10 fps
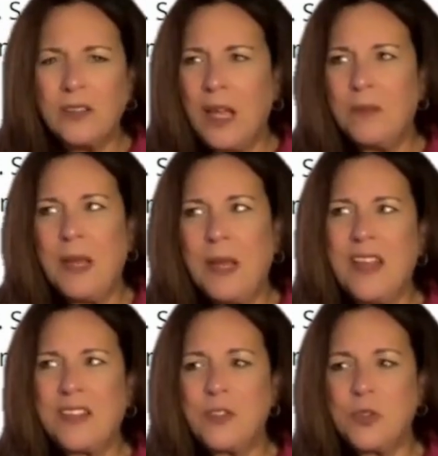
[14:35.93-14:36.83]
And maybe
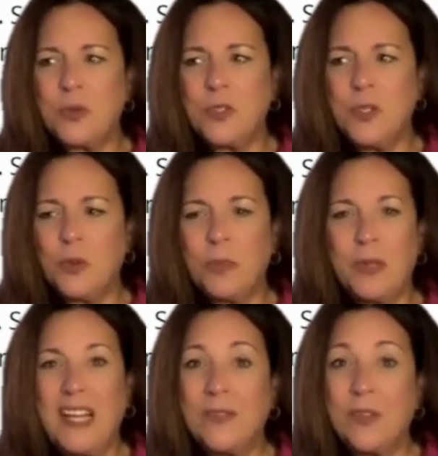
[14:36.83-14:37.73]
that's true too. But
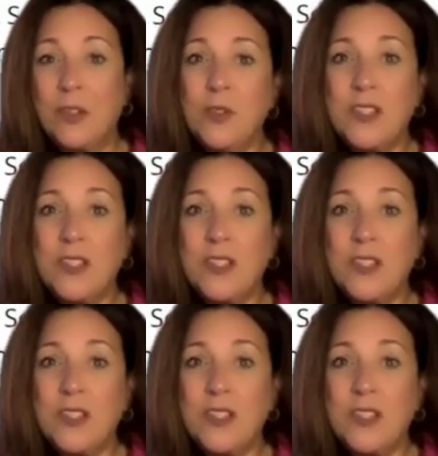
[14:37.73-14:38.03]
I never used